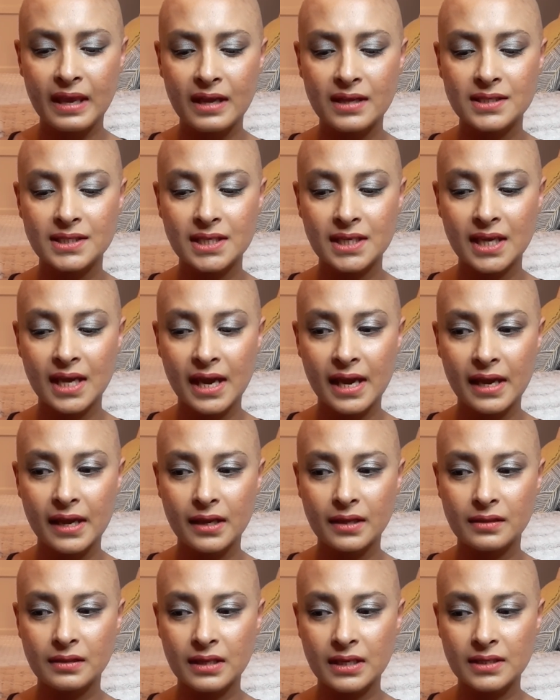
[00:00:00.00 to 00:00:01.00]
So
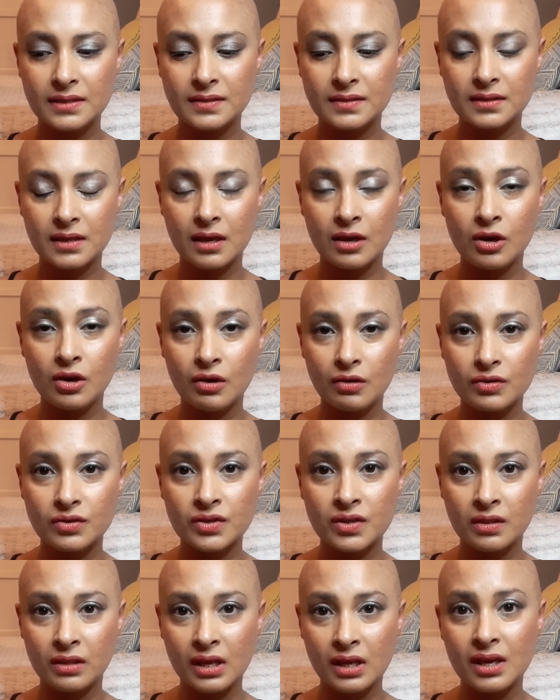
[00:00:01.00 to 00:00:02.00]
yeah, there's a lot
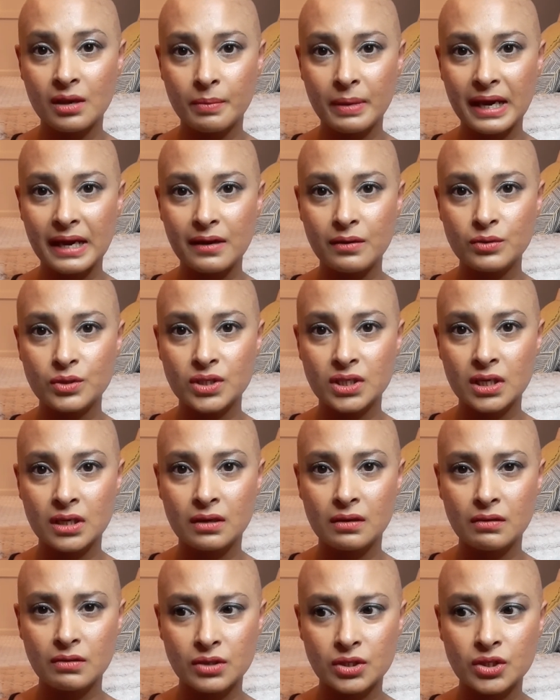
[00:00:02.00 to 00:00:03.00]
to think about and
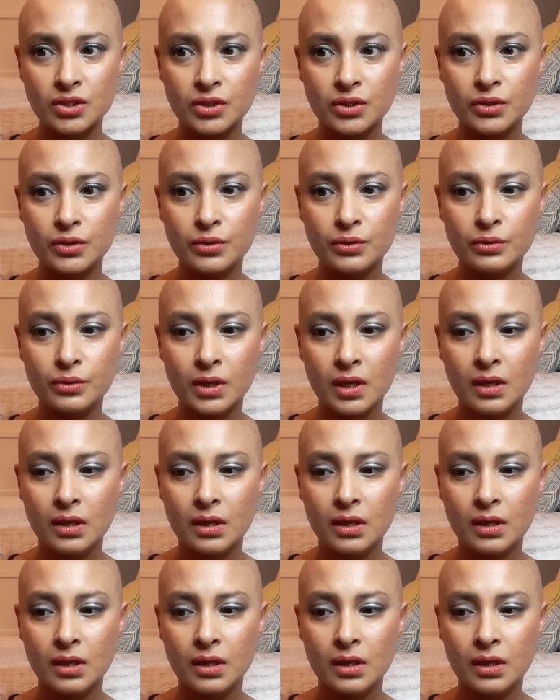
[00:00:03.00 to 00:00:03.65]
a lot to,